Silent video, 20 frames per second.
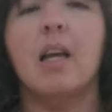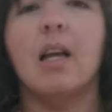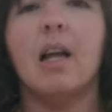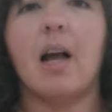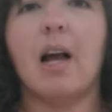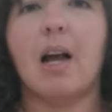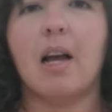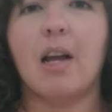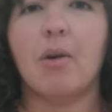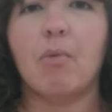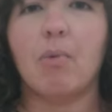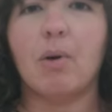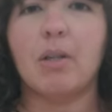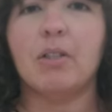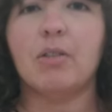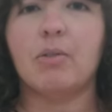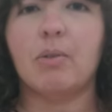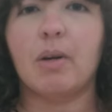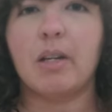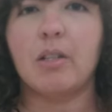I
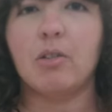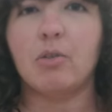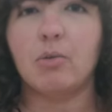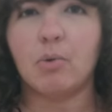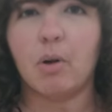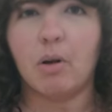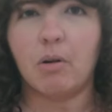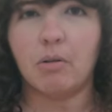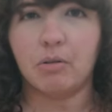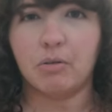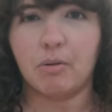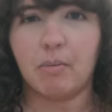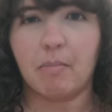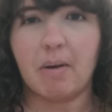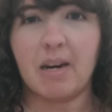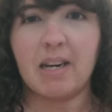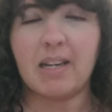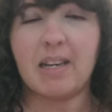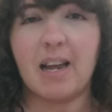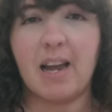was trying to also
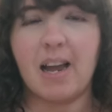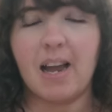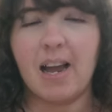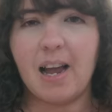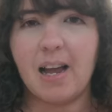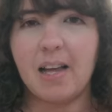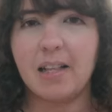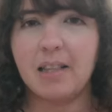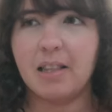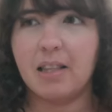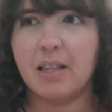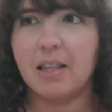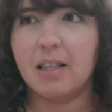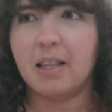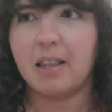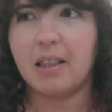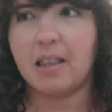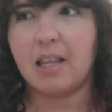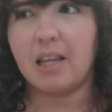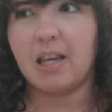make the head,
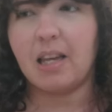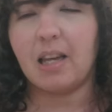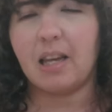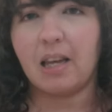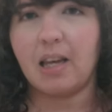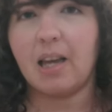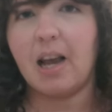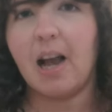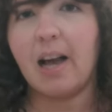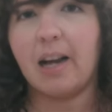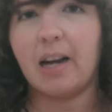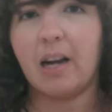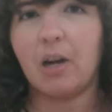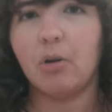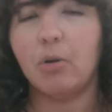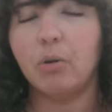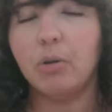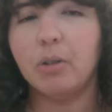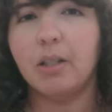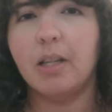it had a
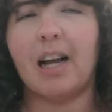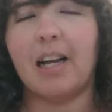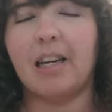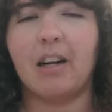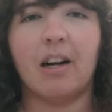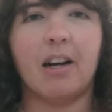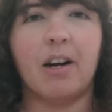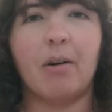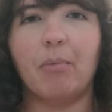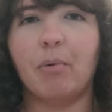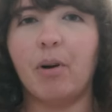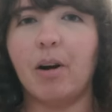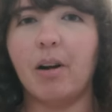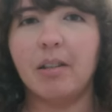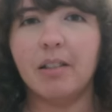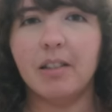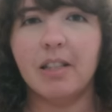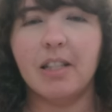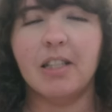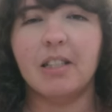hood. I got it
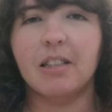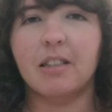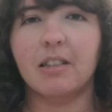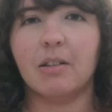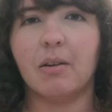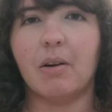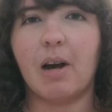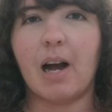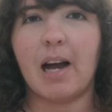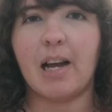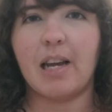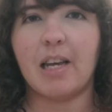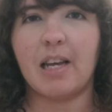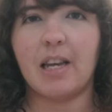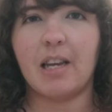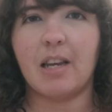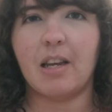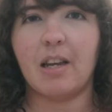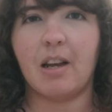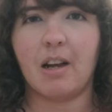wrong, so
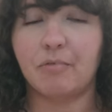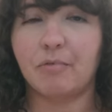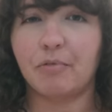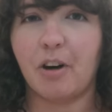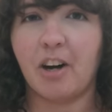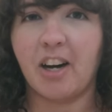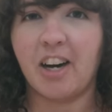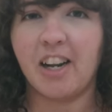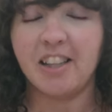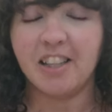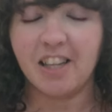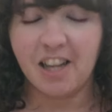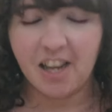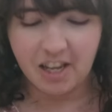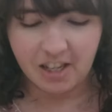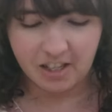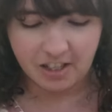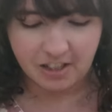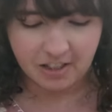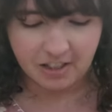I frog
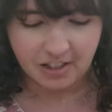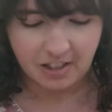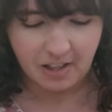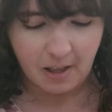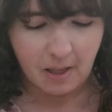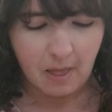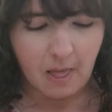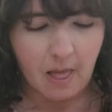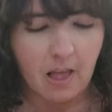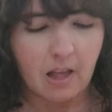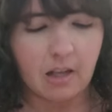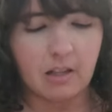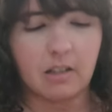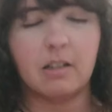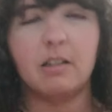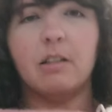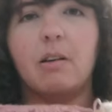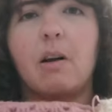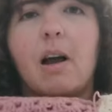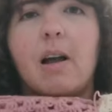it.
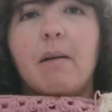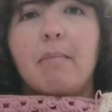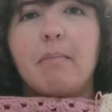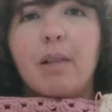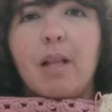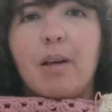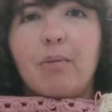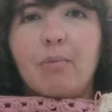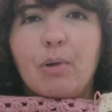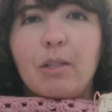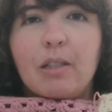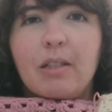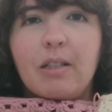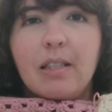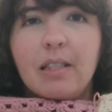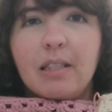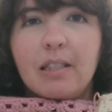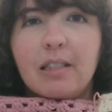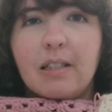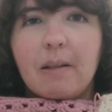So I'm left with
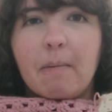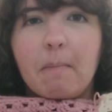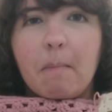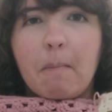this.